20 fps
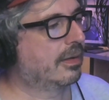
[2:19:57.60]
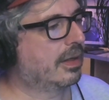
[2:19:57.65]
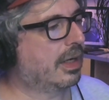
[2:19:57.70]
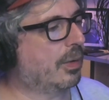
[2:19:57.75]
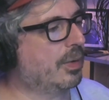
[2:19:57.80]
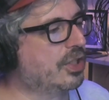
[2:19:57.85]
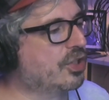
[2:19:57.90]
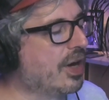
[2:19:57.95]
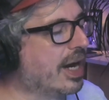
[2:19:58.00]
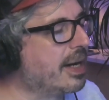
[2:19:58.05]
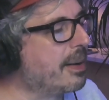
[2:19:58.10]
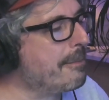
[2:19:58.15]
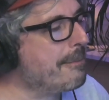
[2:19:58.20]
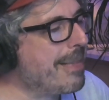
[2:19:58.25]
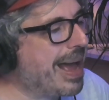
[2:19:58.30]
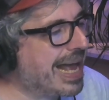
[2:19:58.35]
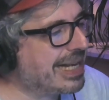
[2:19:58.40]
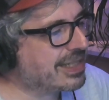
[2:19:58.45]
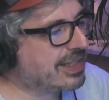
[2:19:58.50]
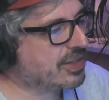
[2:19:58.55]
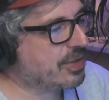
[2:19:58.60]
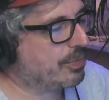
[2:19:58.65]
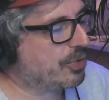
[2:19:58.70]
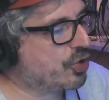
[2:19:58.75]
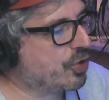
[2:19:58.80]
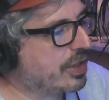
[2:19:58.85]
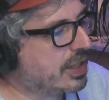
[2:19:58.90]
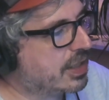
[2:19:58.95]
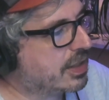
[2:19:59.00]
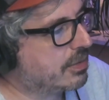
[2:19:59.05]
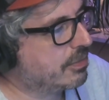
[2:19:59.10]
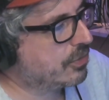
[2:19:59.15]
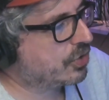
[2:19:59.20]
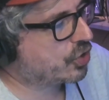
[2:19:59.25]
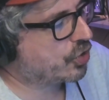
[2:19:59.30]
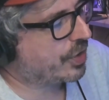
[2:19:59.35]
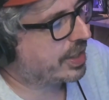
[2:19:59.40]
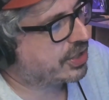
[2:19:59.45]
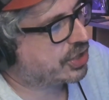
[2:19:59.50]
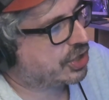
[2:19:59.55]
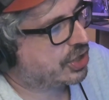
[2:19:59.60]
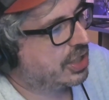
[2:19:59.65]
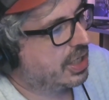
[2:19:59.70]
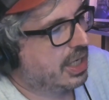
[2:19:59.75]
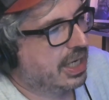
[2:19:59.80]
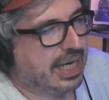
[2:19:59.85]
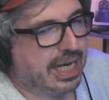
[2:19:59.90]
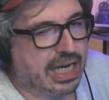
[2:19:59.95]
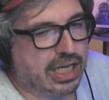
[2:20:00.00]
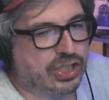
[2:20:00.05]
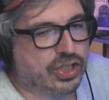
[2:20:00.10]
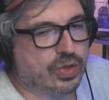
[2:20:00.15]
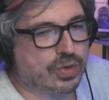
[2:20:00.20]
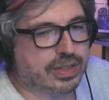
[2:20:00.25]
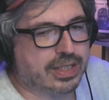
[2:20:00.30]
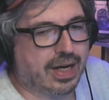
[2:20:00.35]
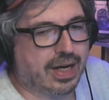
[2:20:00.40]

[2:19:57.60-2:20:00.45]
Are we trying to mask some Trish issues